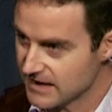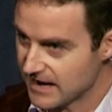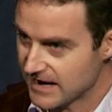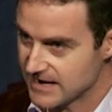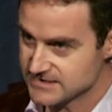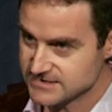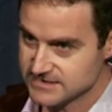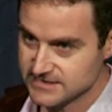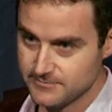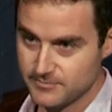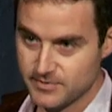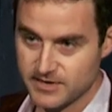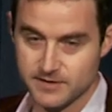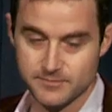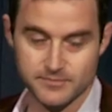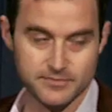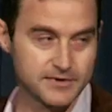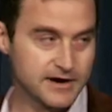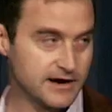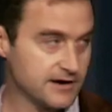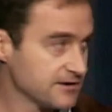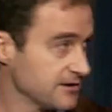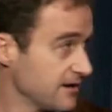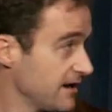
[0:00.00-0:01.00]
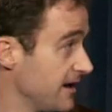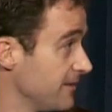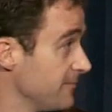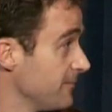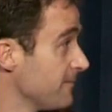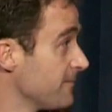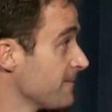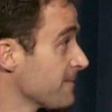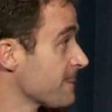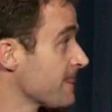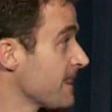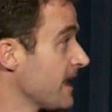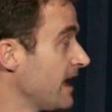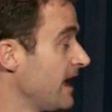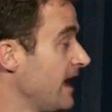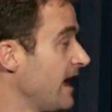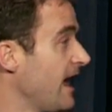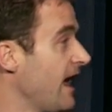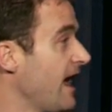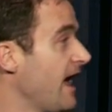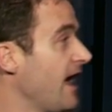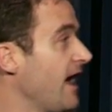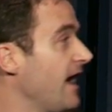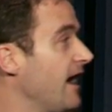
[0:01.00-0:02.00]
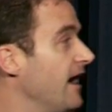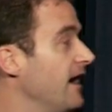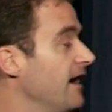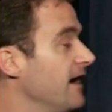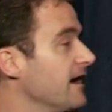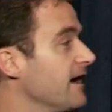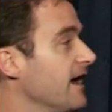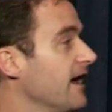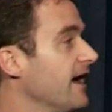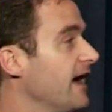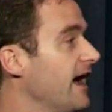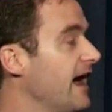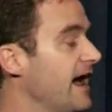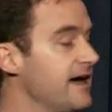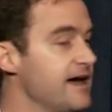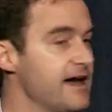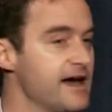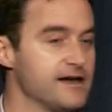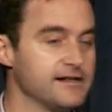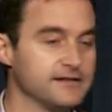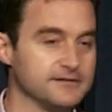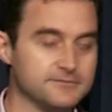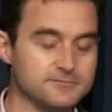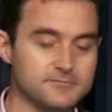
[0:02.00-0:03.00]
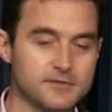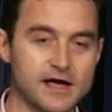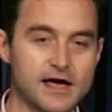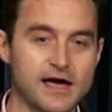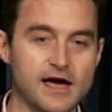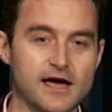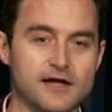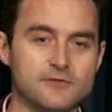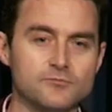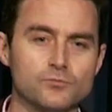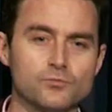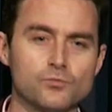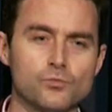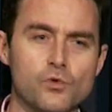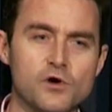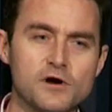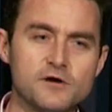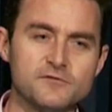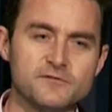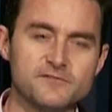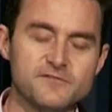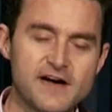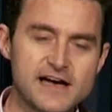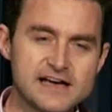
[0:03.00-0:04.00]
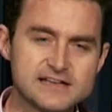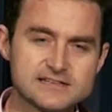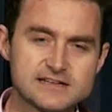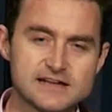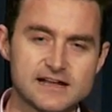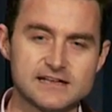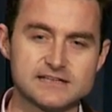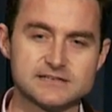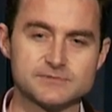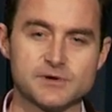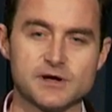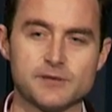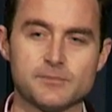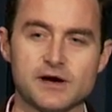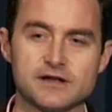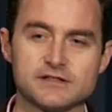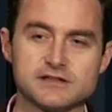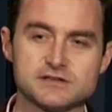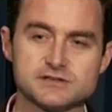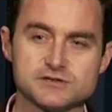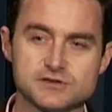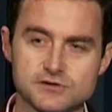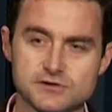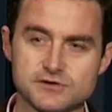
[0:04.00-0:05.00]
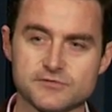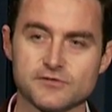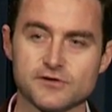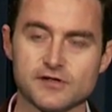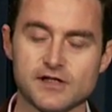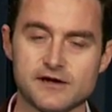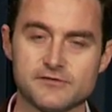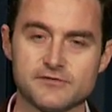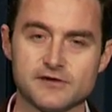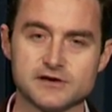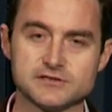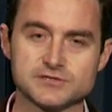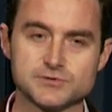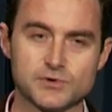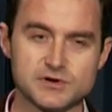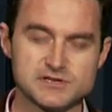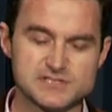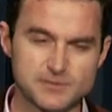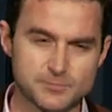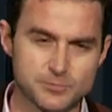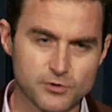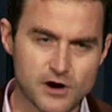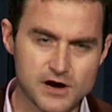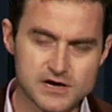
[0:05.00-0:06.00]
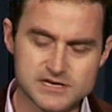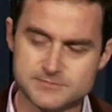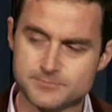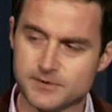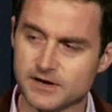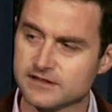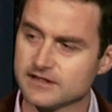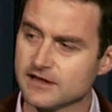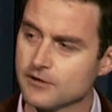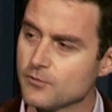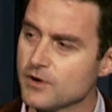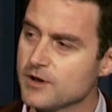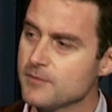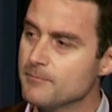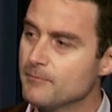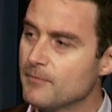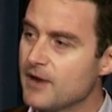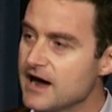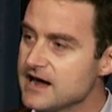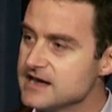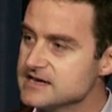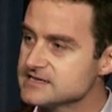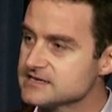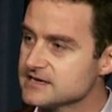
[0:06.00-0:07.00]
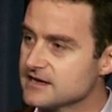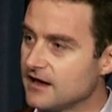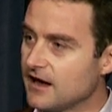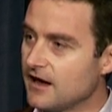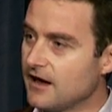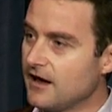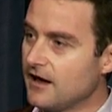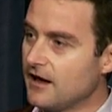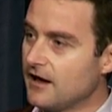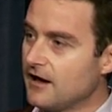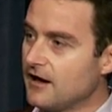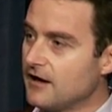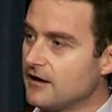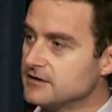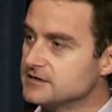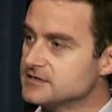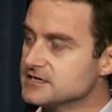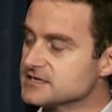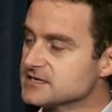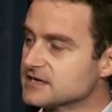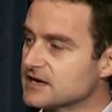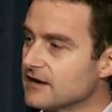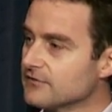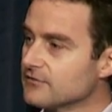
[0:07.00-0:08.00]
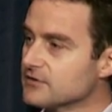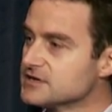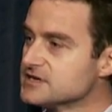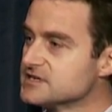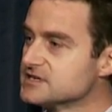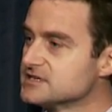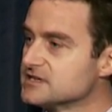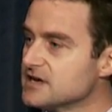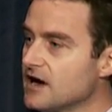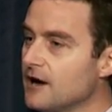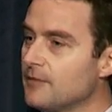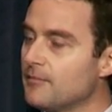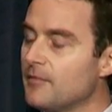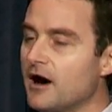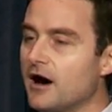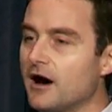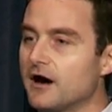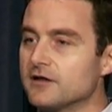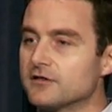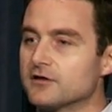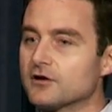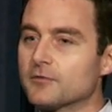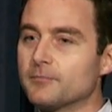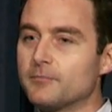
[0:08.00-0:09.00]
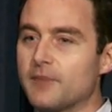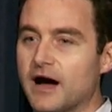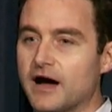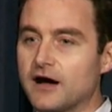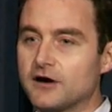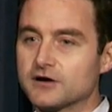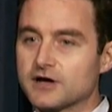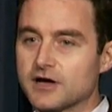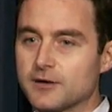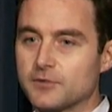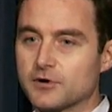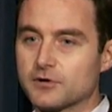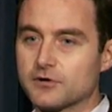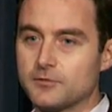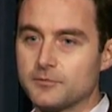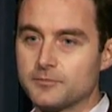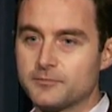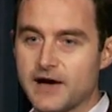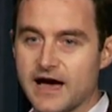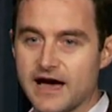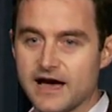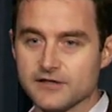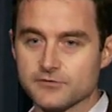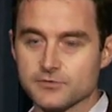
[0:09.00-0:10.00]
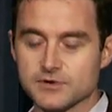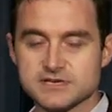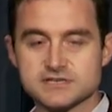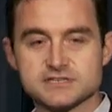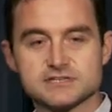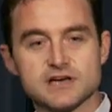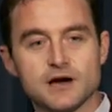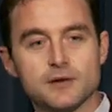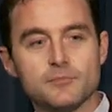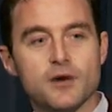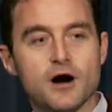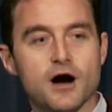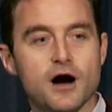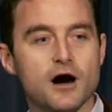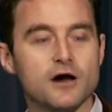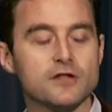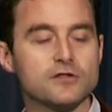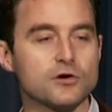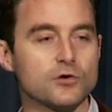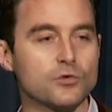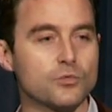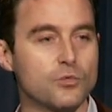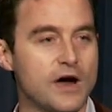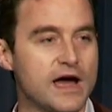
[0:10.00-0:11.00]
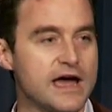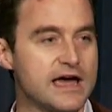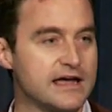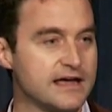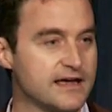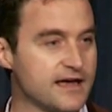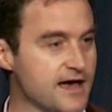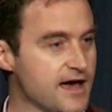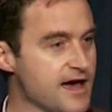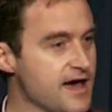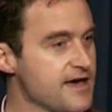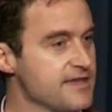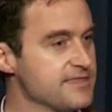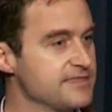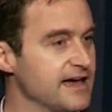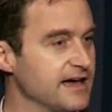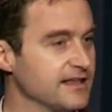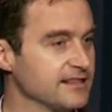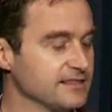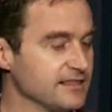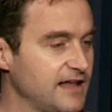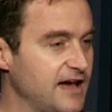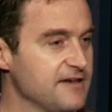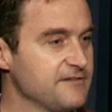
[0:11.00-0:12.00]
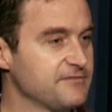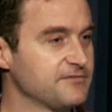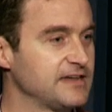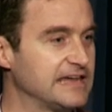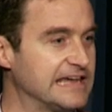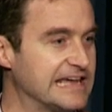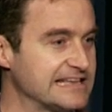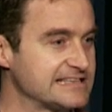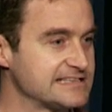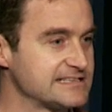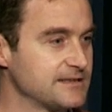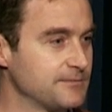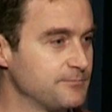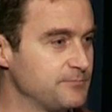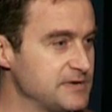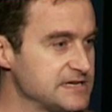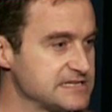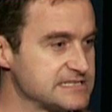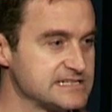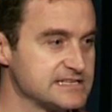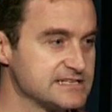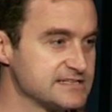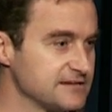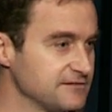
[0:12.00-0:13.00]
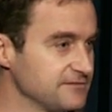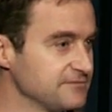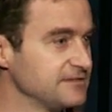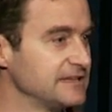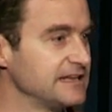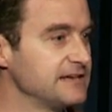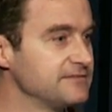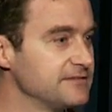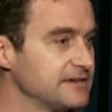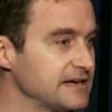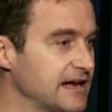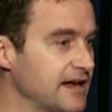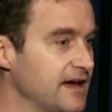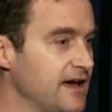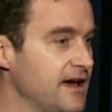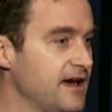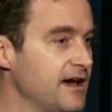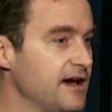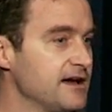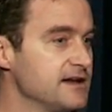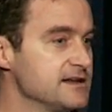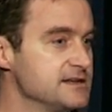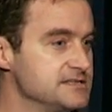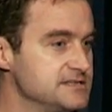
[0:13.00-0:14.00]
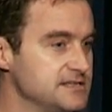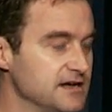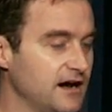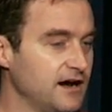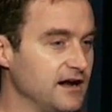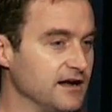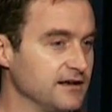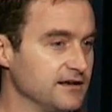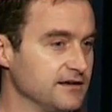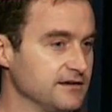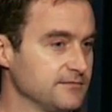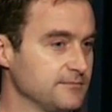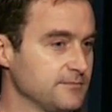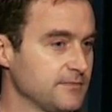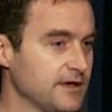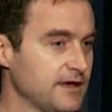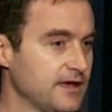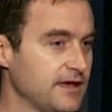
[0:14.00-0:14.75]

the ATP paradigm. And what fascinates me about the search for life elsewhere is the prospect that we might discover some other biochemical pathway, some other way that life gets the business of living done.